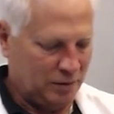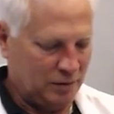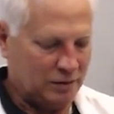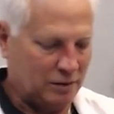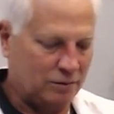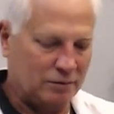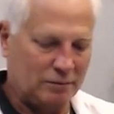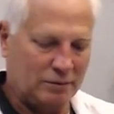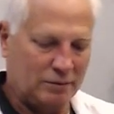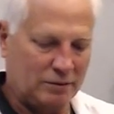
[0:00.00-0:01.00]
So
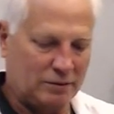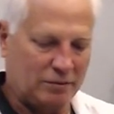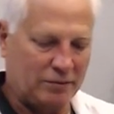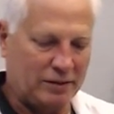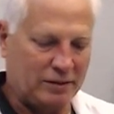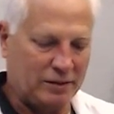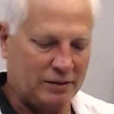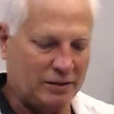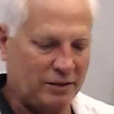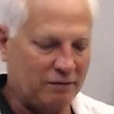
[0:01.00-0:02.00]
some great things
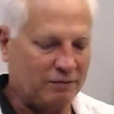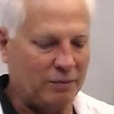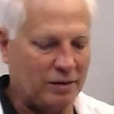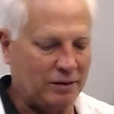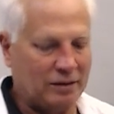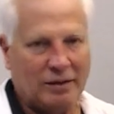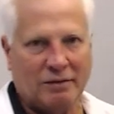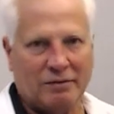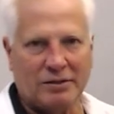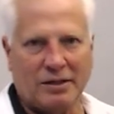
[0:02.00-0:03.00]
in here. If
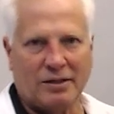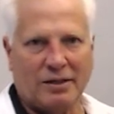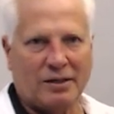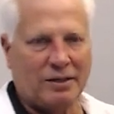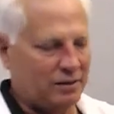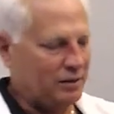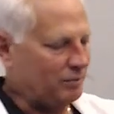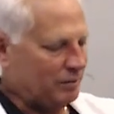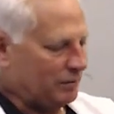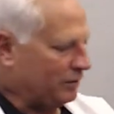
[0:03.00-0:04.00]
there's anything in here you
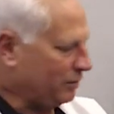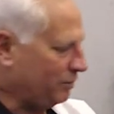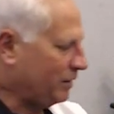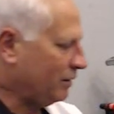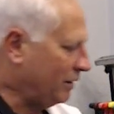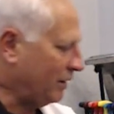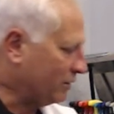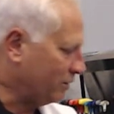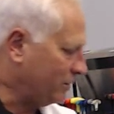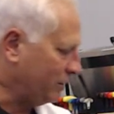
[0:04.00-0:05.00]
might want to know about,
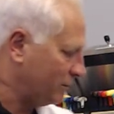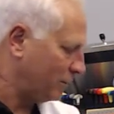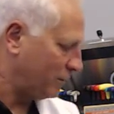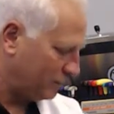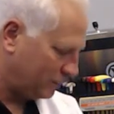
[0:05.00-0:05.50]
ask our CSRs.